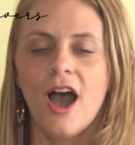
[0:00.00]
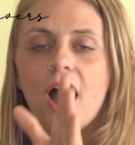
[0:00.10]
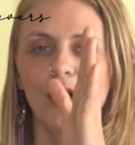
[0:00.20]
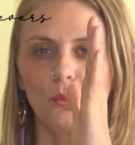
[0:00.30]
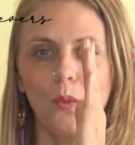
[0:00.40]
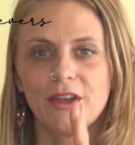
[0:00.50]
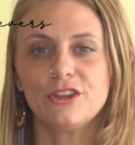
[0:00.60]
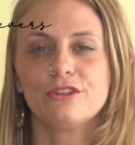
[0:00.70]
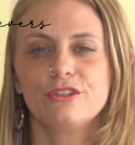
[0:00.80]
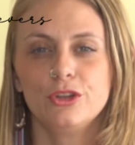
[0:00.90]
on what
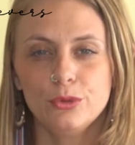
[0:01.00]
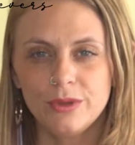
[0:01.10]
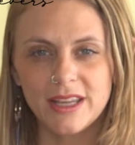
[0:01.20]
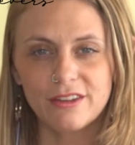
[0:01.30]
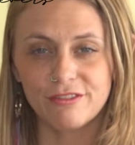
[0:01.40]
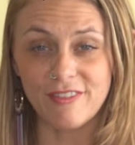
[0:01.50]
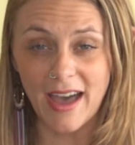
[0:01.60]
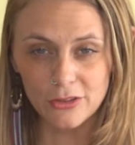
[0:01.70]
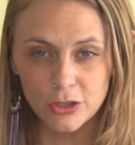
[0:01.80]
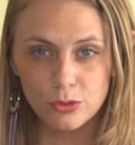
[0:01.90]
your unique
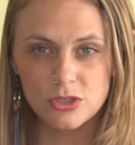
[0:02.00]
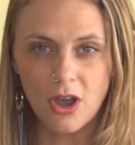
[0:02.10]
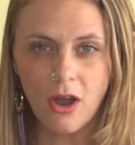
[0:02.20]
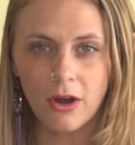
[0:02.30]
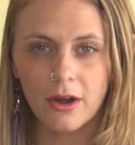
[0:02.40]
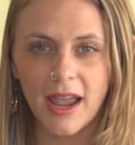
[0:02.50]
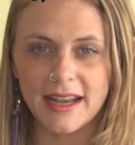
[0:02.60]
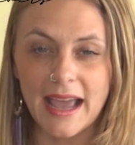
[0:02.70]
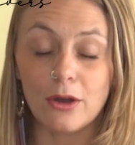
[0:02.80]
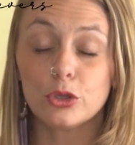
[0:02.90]
values are and
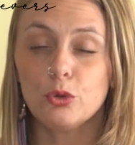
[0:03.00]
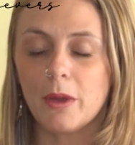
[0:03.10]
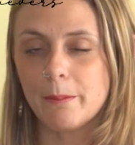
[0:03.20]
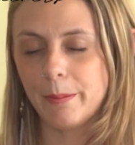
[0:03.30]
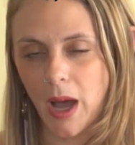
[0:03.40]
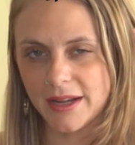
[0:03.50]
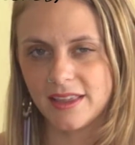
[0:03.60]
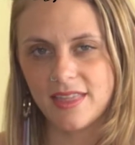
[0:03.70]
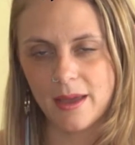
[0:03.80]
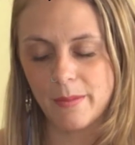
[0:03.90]
how you embody
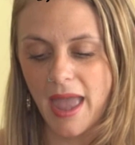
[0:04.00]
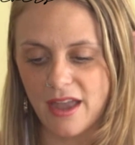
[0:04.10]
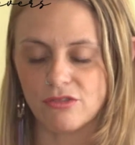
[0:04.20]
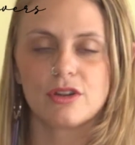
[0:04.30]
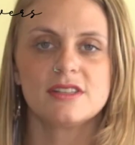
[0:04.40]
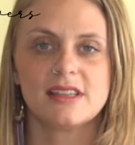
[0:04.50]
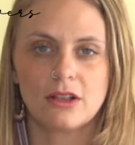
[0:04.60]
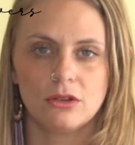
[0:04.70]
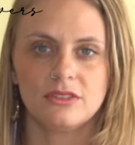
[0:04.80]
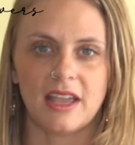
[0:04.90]
them every
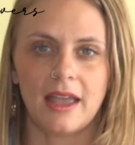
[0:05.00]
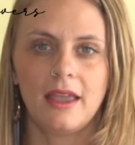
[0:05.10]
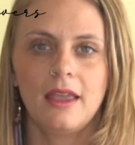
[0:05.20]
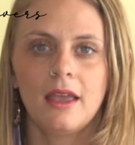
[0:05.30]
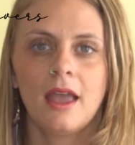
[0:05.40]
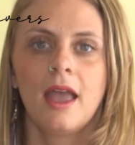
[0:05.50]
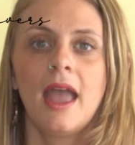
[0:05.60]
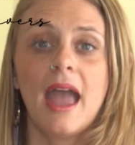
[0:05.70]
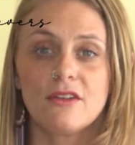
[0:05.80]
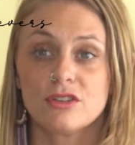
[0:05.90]
single day,
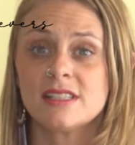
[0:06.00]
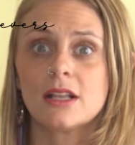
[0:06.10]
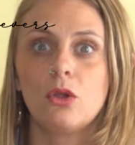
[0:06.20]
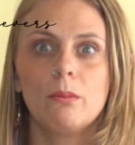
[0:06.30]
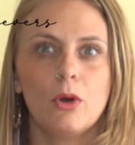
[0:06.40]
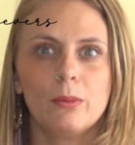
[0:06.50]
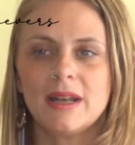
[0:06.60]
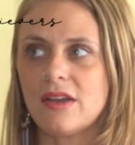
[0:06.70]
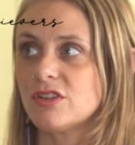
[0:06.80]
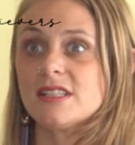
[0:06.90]
every single moment,
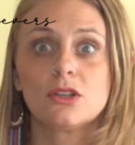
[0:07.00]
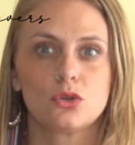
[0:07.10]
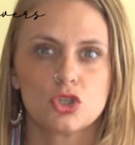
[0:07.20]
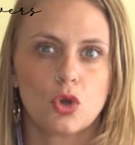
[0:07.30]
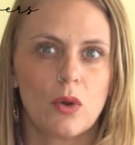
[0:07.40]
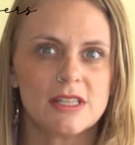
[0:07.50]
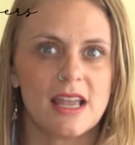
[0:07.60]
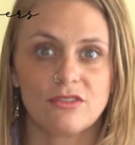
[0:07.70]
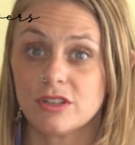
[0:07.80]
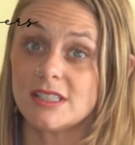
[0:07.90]
every single choice,
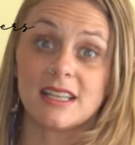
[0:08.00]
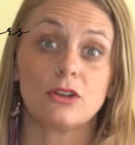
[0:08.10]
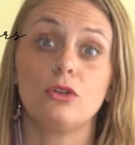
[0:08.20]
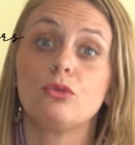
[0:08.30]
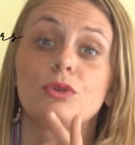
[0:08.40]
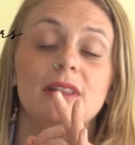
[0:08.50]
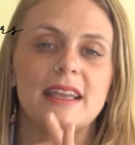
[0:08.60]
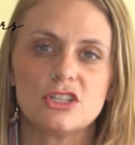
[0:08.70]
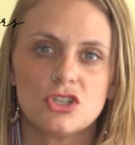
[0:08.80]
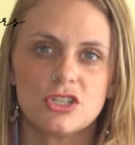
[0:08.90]
every single
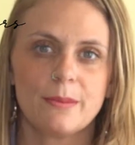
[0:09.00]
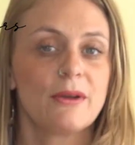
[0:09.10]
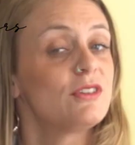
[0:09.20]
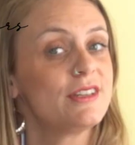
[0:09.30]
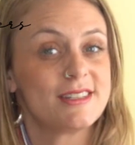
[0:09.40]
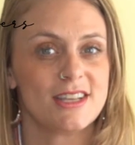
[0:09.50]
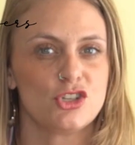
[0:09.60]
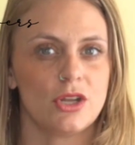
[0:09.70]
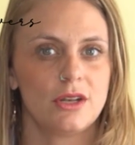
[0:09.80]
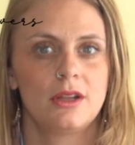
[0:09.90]
relationship, every decision,